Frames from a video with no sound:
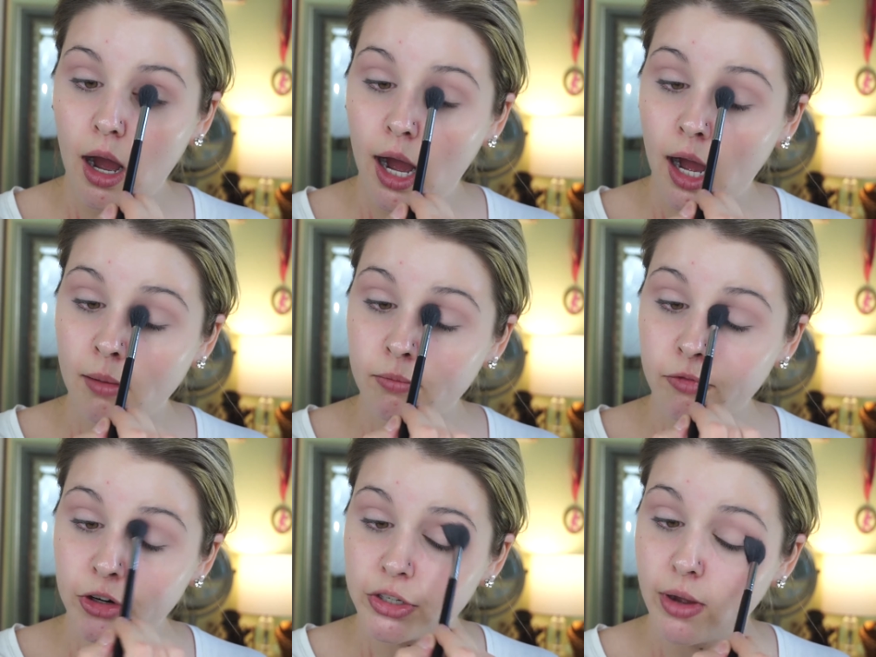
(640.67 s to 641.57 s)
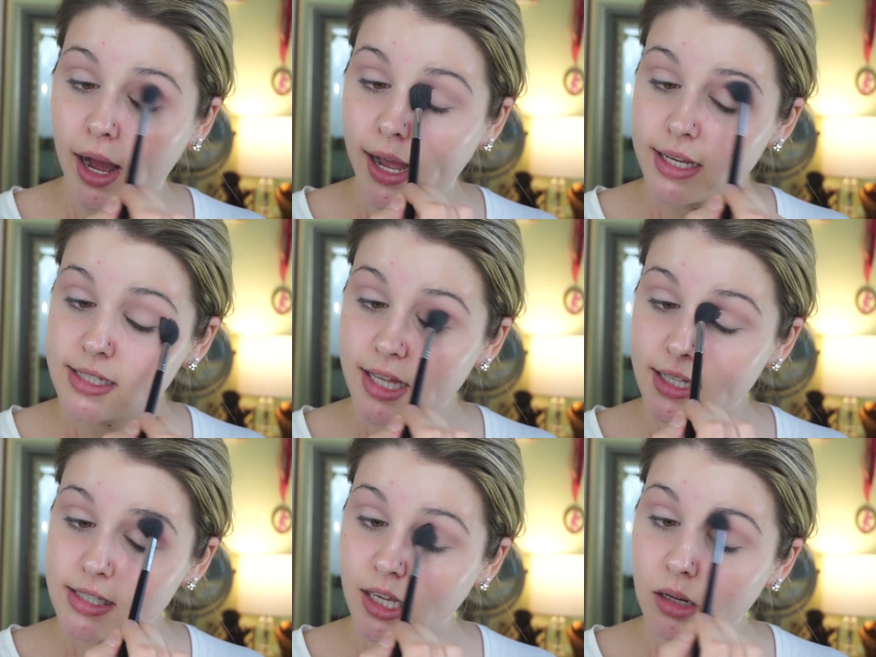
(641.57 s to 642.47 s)
for you guys
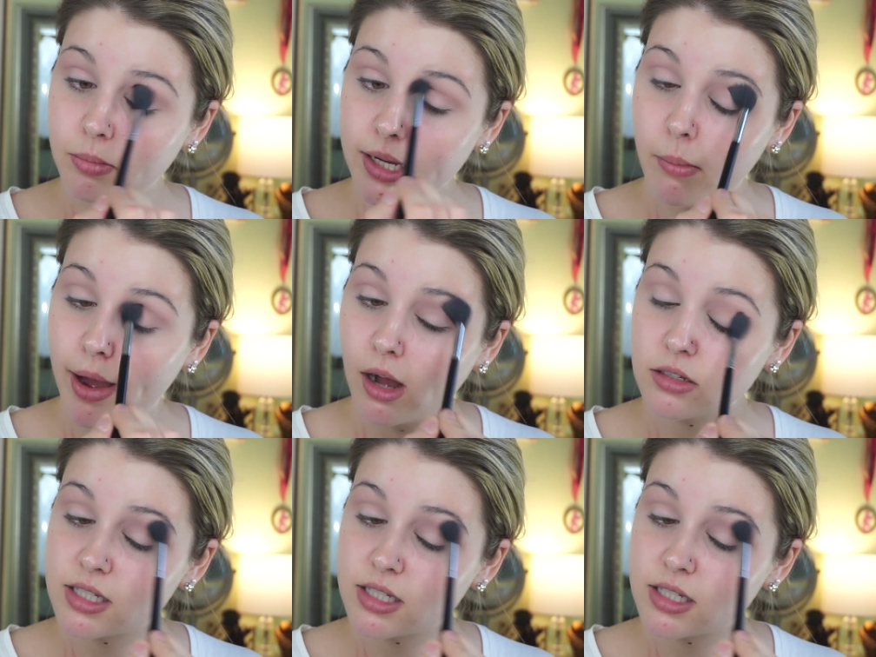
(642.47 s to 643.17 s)
that's gonna be about